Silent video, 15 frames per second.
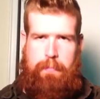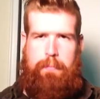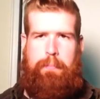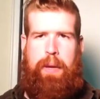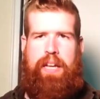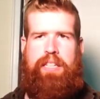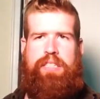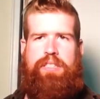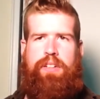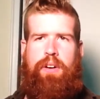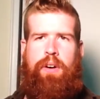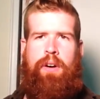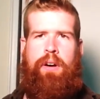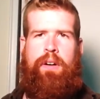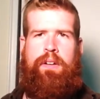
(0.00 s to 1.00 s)
based
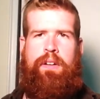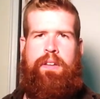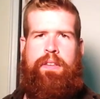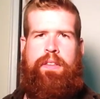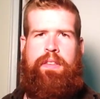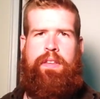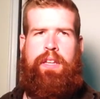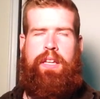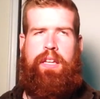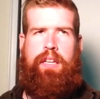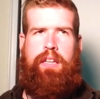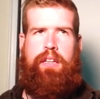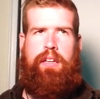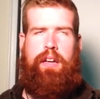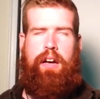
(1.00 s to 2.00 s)
on
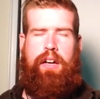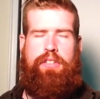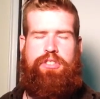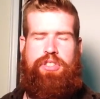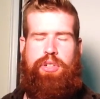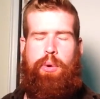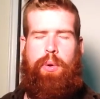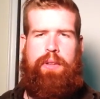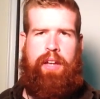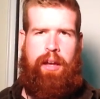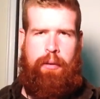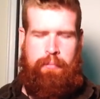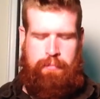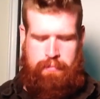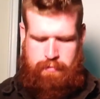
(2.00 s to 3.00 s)
the skilled
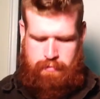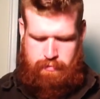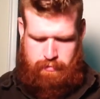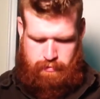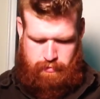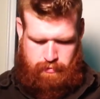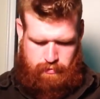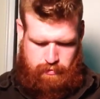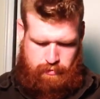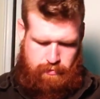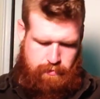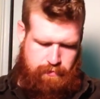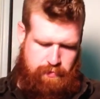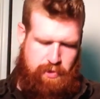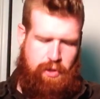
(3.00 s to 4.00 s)
hem
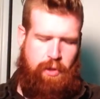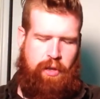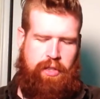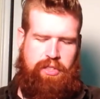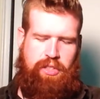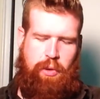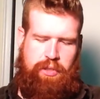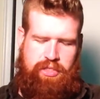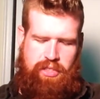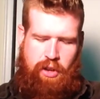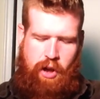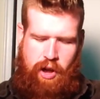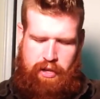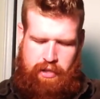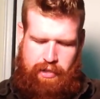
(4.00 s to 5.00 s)
tunic, so it's
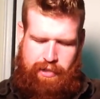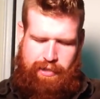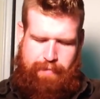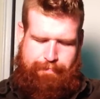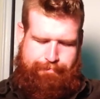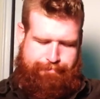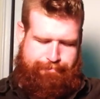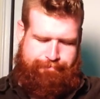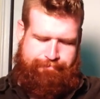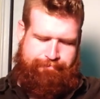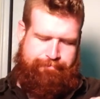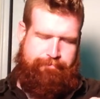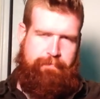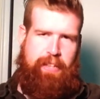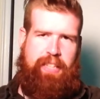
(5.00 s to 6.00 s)
not
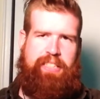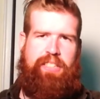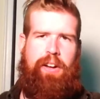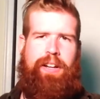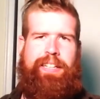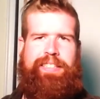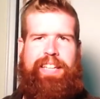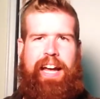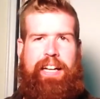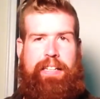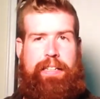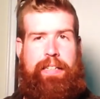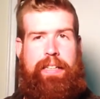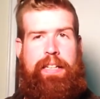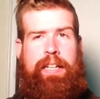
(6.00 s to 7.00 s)

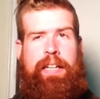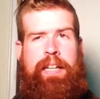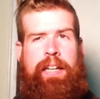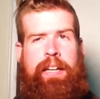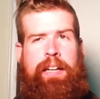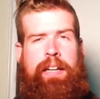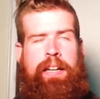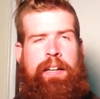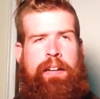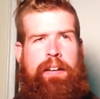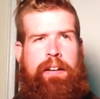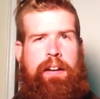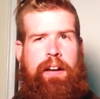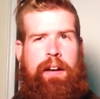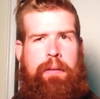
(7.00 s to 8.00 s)
exactly
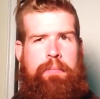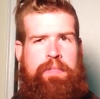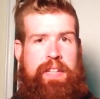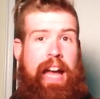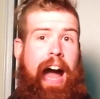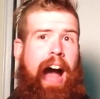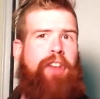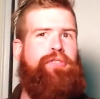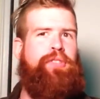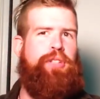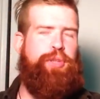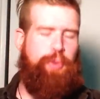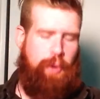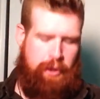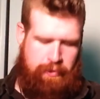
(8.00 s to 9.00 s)
the
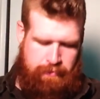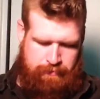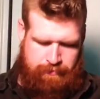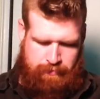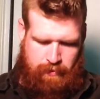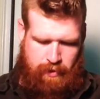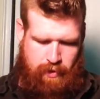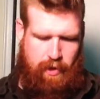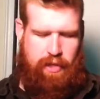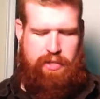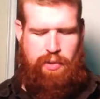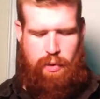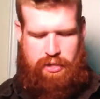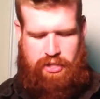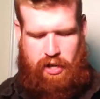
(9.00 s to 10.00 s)
average one. It
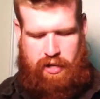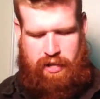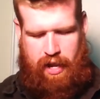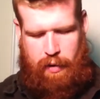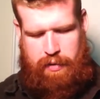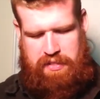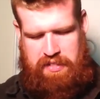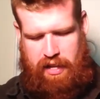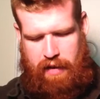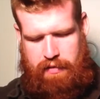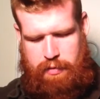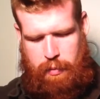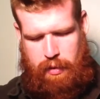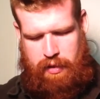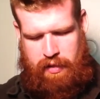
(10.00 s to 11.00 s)
sort of started out as the
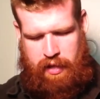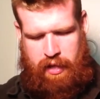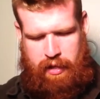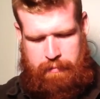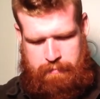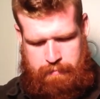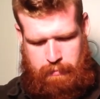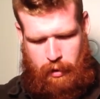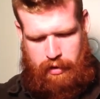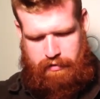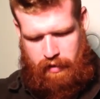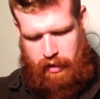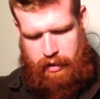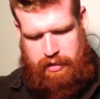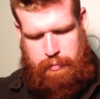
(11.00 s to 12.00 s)
average one, and then I
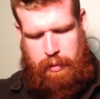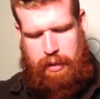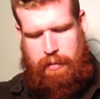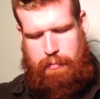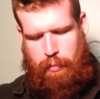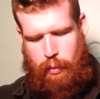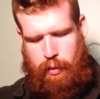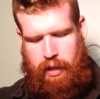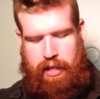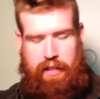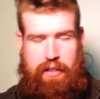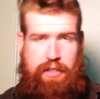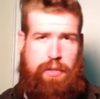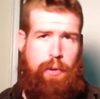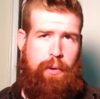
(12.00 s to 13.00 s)
modified it to make it more like
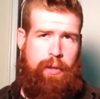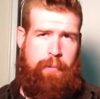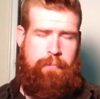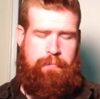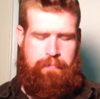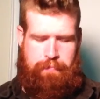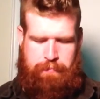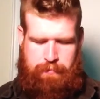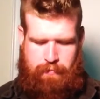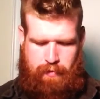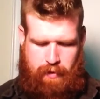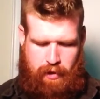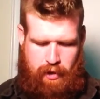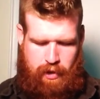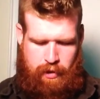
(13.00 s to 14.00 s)
the skilled
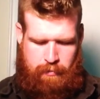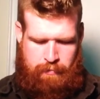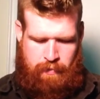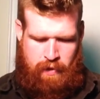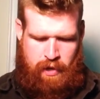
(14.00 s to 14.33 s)
hem.